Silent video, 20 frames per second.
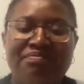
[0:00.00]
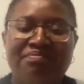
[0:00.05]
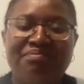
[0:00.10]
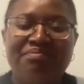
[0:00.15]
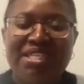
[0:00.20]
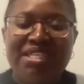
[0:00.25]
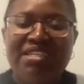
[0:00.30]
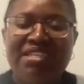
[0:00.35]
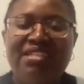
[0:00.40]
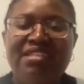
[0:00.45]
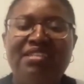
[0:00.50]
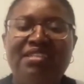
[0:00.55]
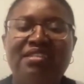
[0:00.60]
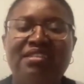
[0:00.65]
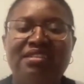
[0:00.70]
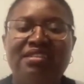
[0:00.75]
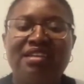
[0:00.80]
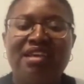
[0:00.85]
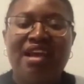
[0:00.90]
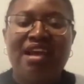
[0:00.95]

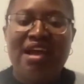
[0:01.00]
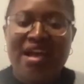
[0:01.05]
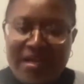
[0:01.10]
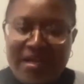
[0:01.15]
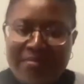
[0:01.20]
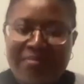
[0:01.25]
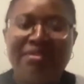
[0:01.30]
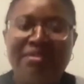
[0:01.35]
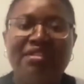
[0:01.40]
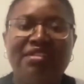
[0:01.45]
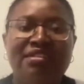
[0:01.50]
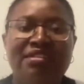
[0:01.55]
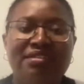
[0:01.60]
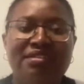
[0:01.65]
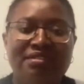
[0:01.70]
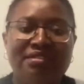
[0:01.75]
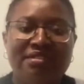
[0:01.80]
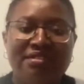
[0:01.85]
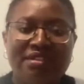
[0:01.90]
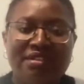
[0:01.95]
being happy
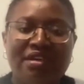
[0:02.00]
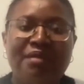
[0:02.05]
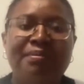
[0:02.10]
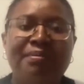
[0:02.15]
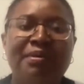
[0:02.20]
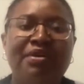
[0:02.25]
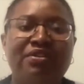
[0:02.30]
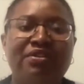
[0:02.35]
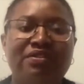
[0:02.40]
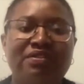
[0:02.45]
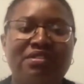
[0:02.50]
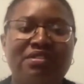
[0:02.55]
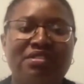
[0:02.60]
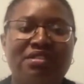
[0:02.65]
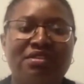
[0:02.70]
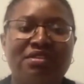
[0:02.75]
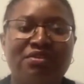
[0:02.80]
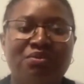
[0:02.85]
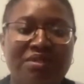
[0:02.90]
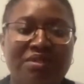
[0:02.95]
about
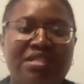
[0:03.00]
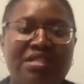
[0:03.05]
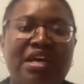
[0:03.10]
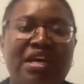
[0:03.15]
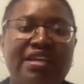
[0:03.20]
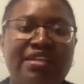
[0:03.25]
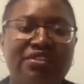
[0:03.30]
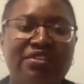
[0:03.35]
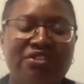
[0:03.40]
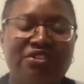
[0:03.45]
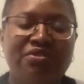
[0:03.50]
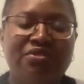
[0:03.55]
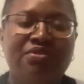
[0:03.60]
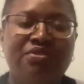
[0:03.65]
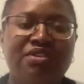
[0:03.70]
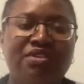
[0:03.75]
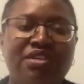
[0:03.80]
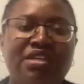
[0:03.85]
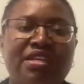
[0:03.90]
what I do